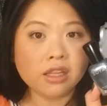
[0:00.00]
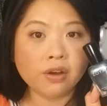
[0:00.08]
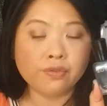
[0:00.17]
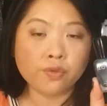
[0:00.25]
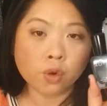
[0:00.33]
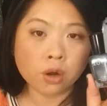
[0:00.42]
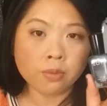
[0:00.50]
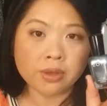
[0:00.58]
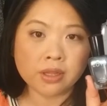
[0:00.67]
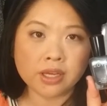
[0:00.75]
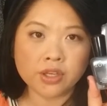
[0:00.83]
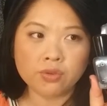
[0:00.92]
the
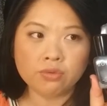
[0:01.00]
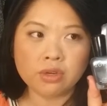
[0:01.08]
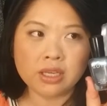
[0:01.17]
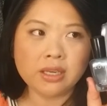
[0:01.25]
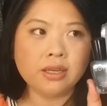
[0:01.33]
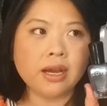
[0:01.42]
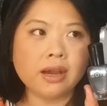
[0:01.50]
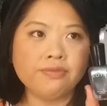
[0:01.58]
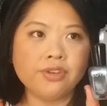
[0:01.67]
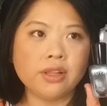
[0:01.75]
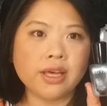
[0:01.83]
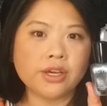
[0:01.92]
formula. You need, I
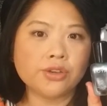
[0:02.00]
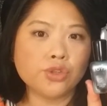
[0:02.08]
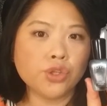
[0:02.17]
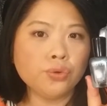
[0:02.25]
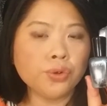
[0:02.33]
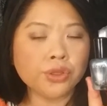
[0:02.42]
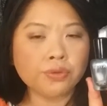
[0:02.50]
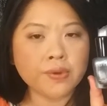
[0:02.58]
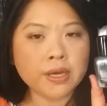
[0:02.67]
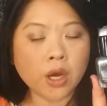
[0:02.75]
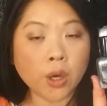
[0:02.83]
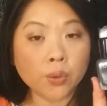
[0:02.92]
feel like, two or
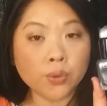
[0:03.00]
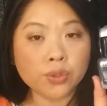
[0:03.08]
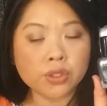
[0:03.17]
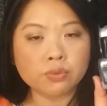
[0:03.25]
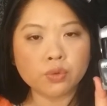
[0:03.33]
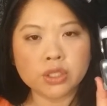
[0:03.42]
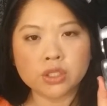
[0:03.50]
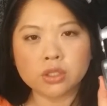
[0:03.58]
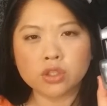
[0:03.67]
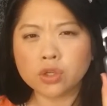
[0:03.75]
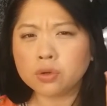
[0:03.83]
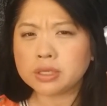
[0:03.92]
three coats,
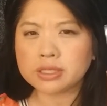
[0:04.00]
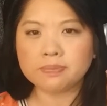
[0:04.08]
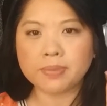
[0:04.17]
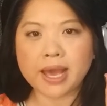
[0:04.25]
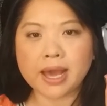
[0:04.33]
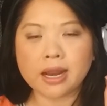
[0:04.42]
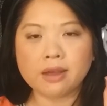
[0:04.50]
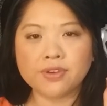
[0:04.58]
which two isn't bad.